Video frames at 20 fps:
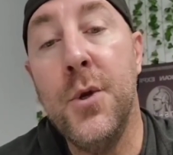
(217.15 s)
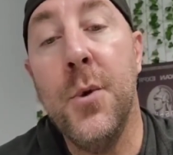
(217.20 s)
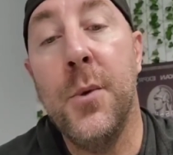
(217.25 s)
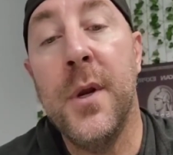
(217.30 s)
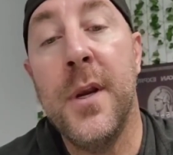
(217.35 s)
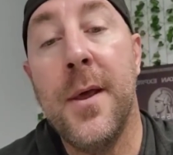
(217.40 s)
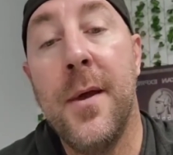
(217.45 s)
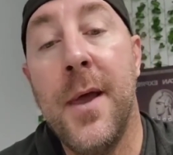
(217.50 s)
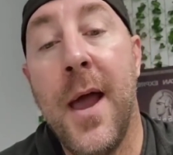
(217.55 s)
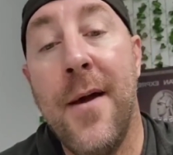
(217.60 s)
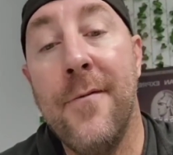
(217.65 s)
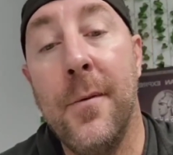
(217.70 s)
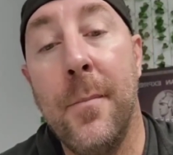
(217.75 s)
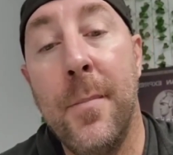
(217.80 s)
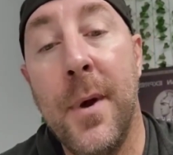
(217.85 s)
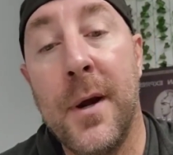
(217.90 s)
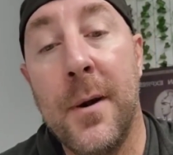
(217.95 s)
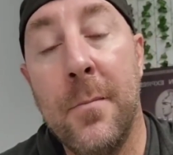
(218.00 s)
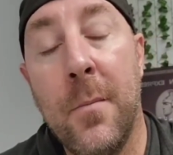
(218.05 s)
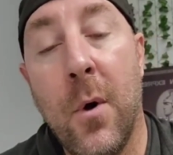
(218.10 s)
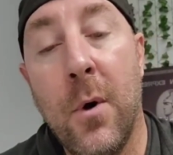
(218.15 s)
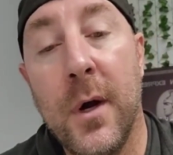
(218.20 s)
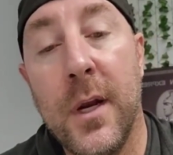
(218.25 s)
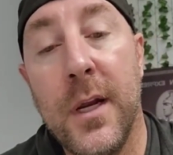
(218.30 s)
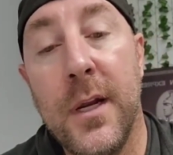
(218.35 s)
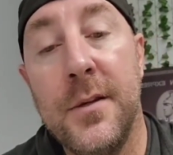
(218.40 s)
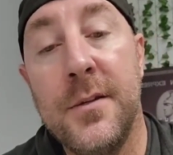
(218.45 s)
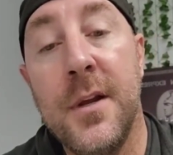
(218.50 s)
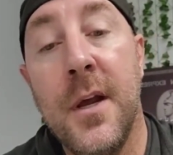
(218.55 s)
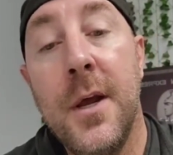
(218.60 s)
you would have a better
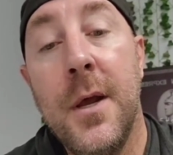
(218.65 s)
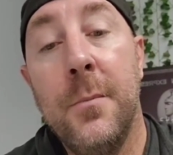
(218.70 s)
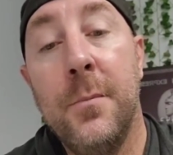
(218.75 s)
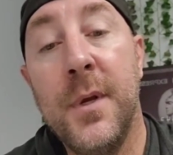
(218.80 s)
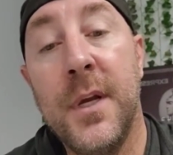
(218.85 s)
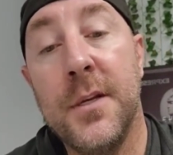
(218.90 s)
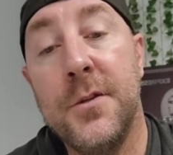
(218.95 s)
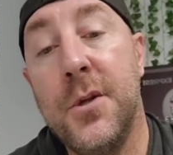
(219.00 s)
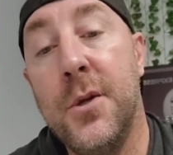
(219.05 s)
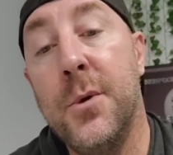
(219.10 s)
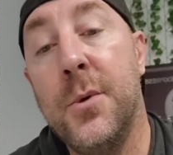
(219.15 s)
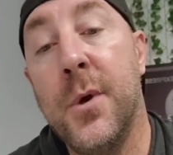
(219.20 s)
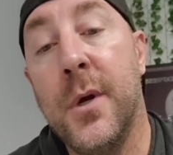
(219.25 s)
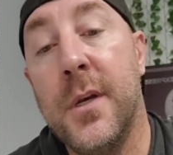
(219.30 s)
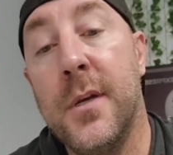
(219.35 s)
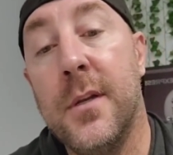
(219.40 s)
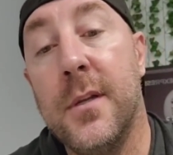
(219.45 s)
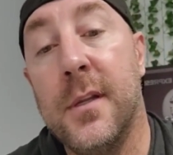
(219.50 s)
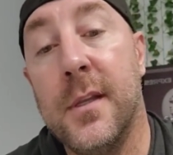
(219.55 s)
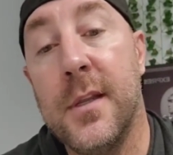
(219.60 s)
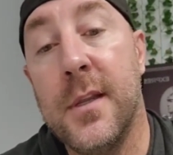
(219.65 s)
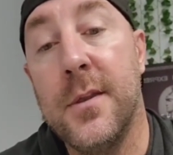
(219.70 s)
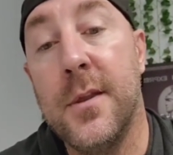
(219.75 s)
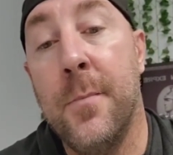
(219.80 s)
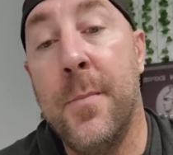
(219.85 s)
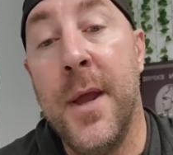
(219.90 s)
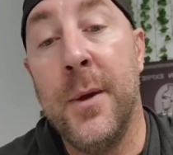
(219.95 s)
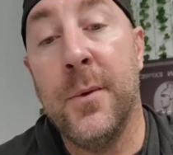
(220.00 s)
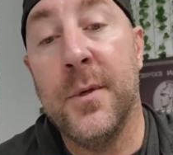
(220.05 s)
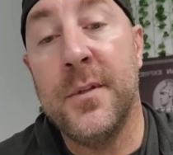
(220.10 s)
mortgage because
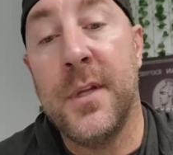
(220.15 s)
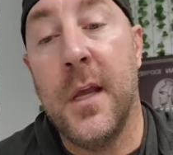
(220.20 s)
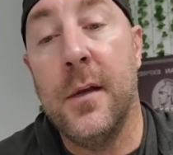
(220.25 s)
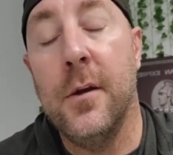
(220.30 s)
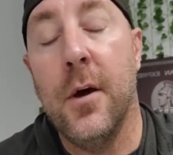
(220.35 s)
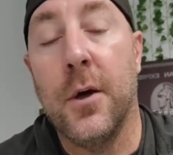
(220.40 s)
the bank would say,